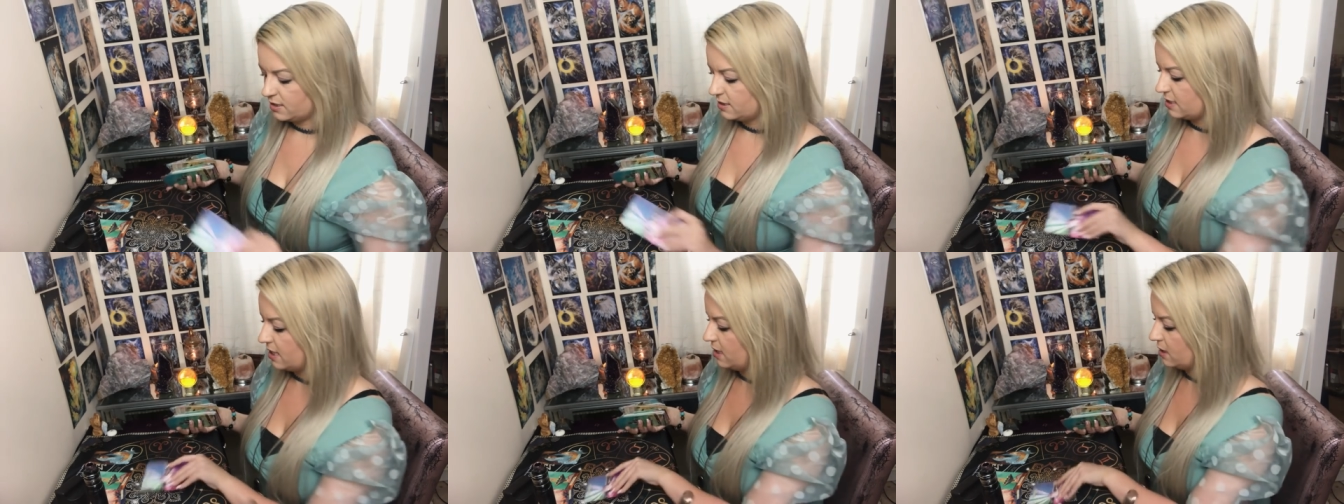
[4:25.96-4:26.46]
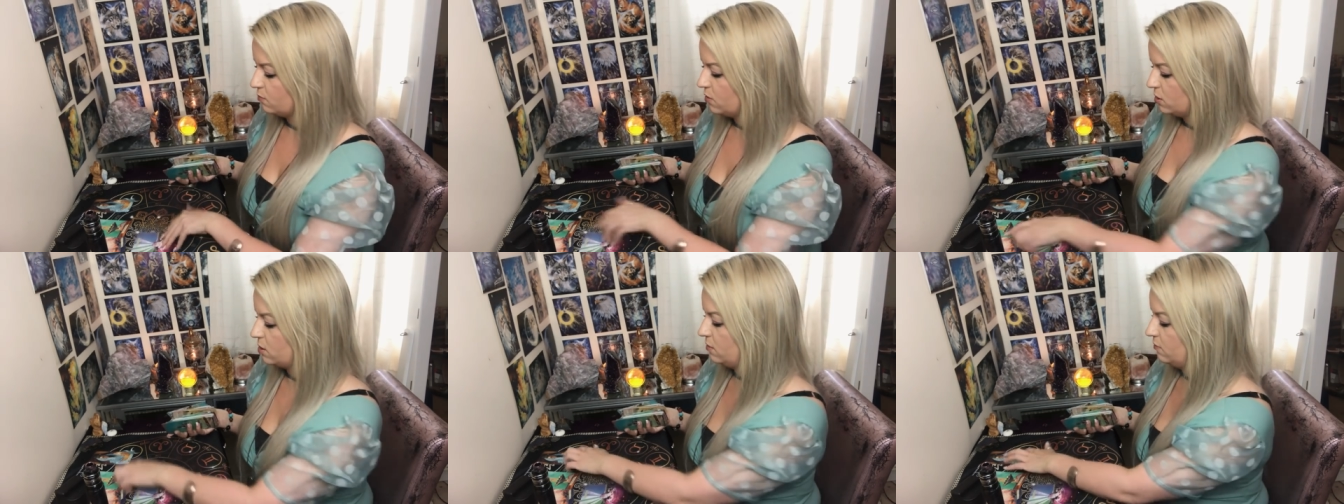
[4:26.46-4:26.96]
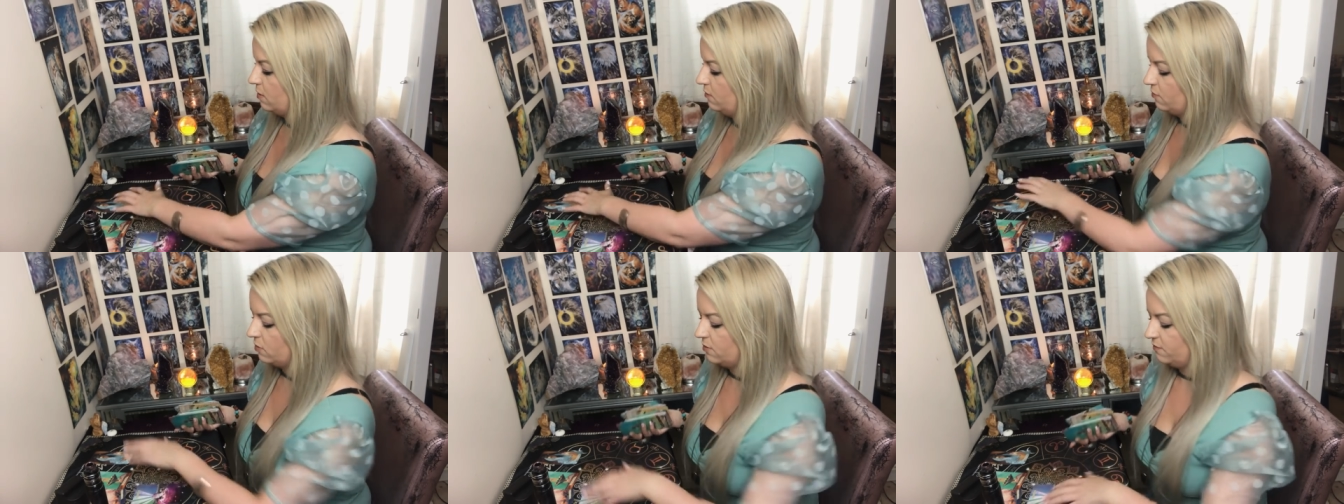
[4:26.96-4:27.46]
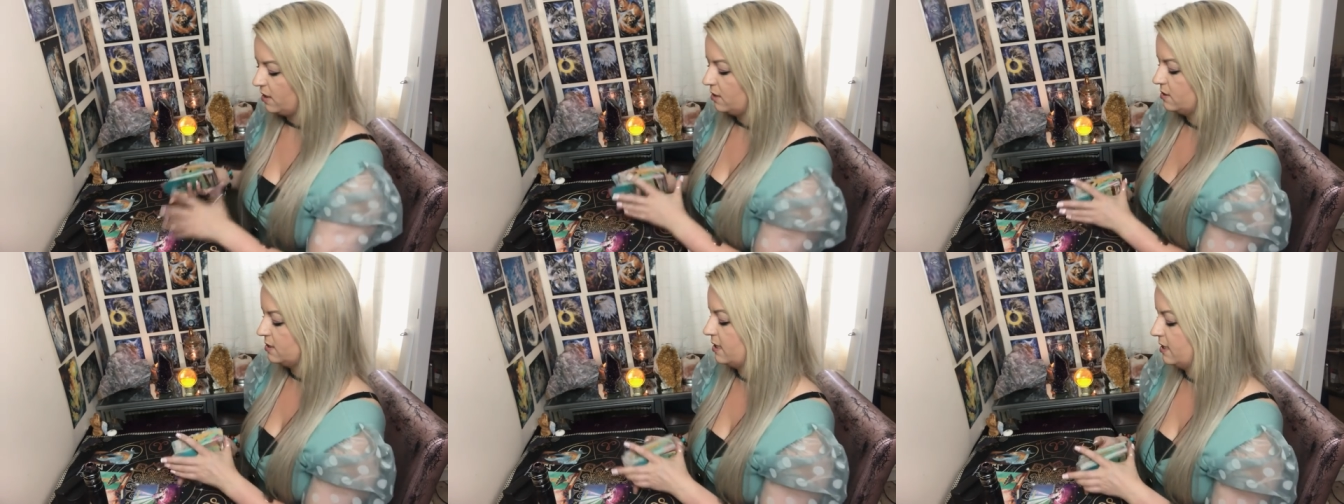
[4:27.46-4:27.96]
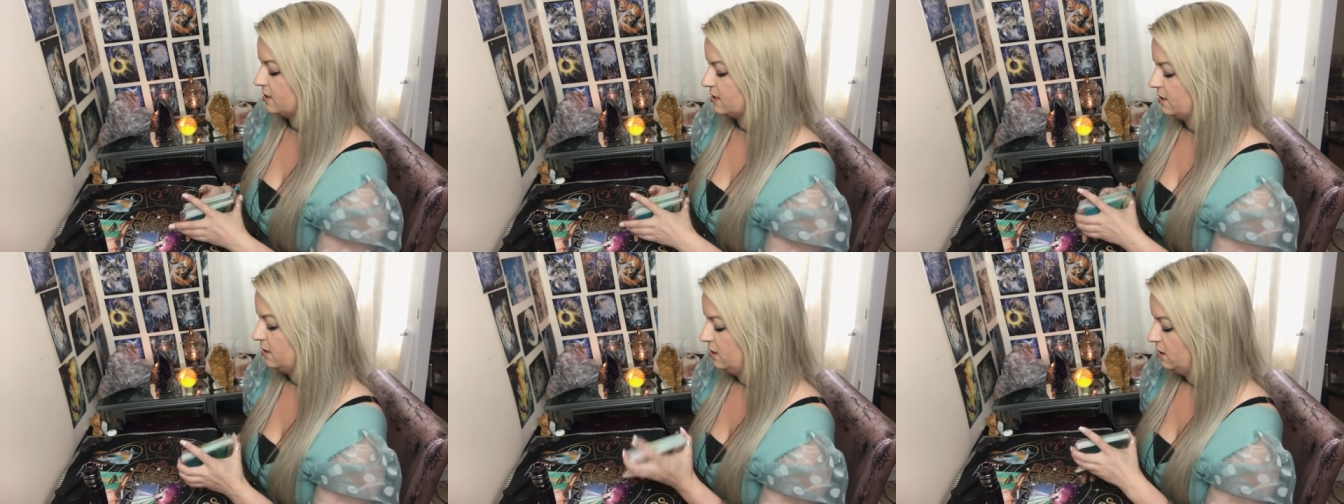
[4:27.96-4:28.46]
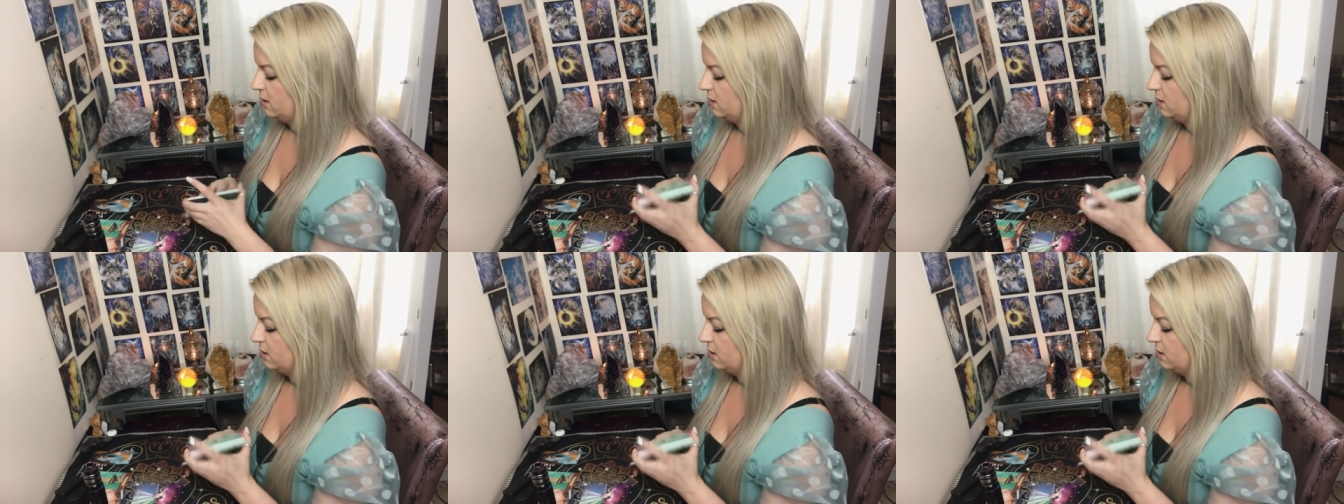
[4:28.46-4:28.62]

Six, one, two, three, four, five, six.